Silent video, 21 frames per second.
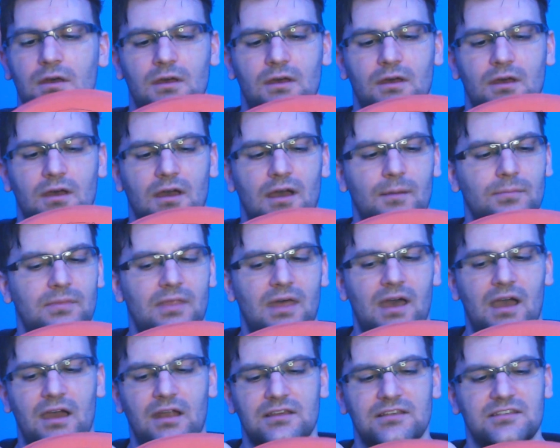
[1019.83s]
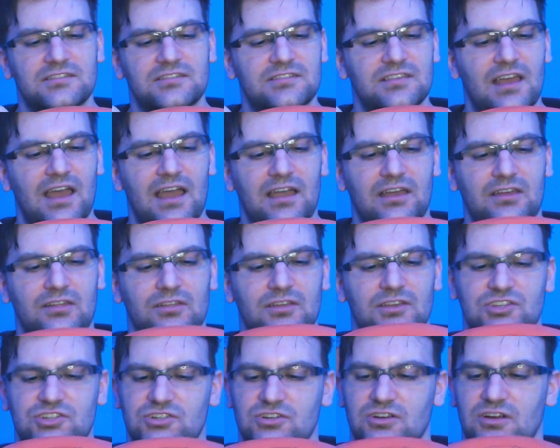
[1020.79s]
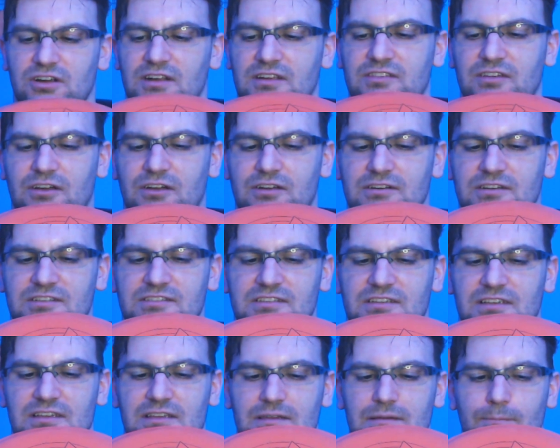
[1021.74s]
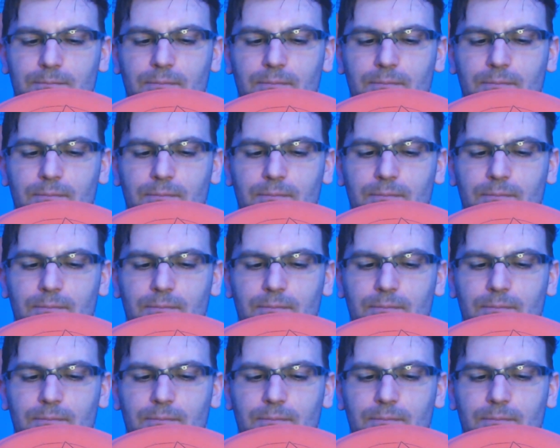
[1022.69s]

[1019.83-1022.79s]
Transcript: I'm not exactly sure. It's hard to see.